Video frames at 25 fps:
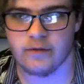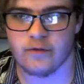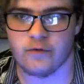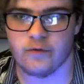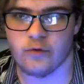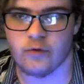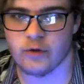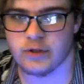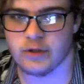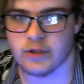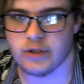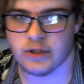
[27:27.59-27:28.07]

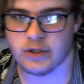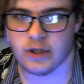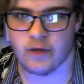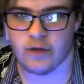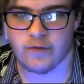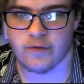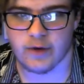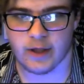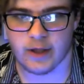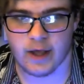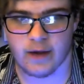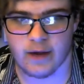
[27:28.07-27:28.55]
force yourself
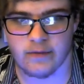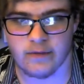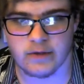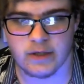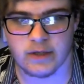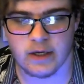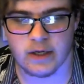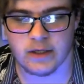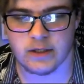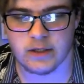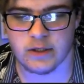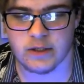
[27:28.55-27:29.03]
into
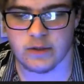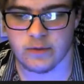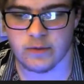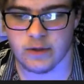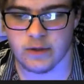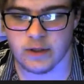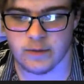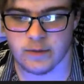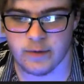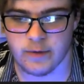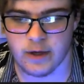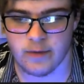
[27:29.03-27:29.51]
conversations with
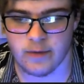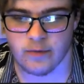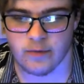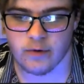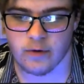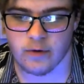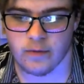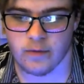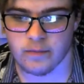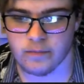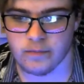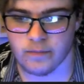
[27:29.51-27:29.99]
these
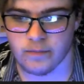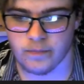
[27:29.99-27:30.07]
people.